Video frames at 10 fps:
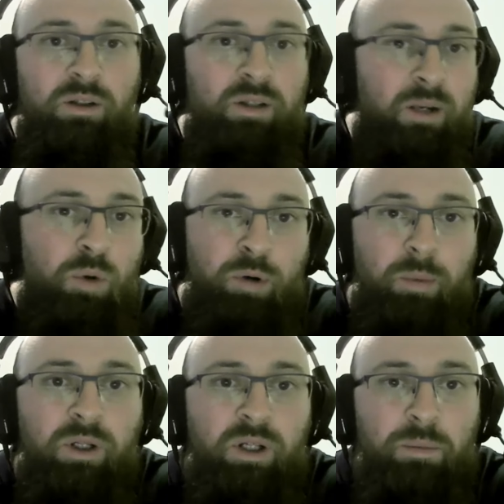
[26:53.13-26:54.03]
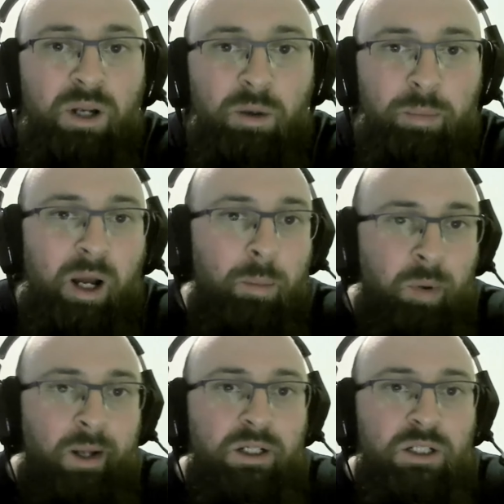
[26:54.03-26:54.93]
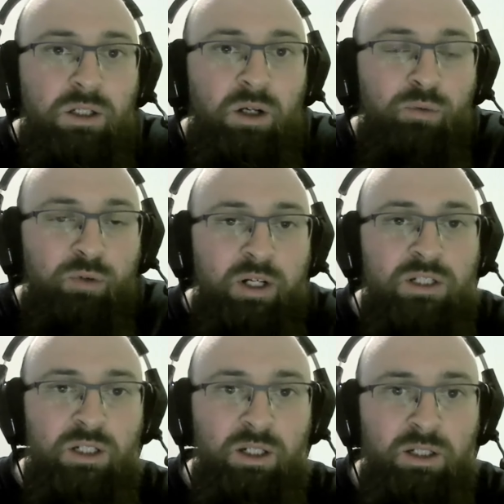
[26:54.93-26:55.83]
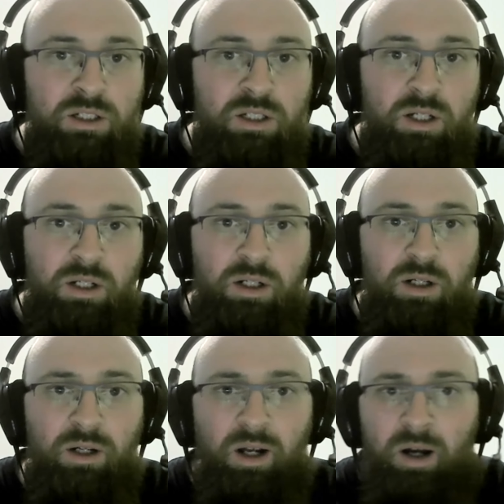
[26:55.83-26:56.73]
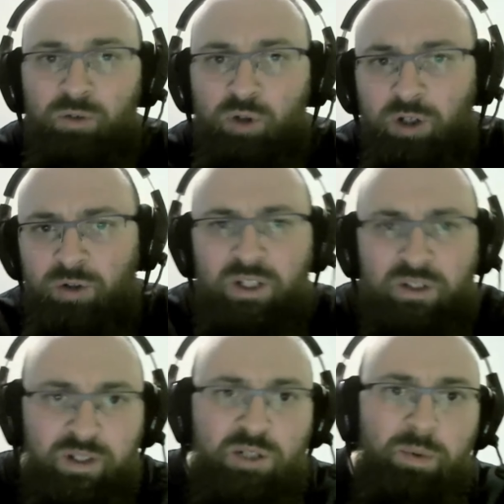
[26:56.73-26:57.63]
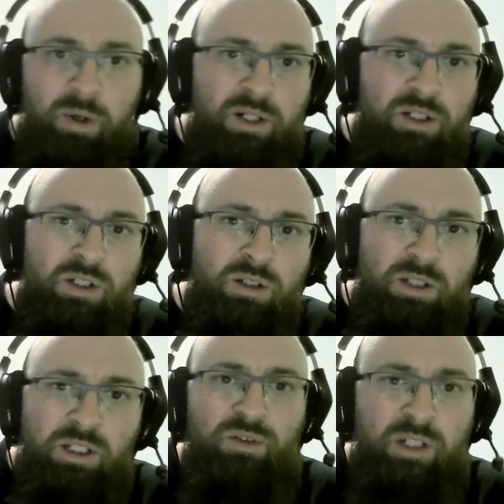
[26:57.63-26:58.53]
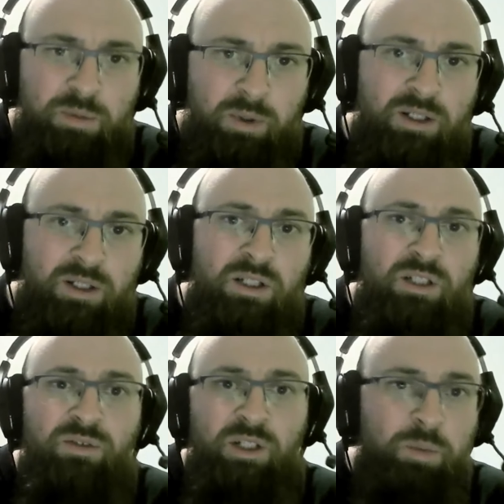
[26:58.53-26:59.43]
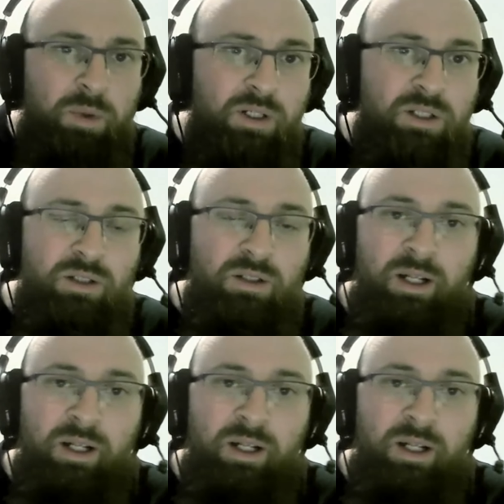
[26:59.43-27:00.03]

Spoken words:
then we're probably going to be in a better place, versus I've got to do this for this person, this for this person, this for this person.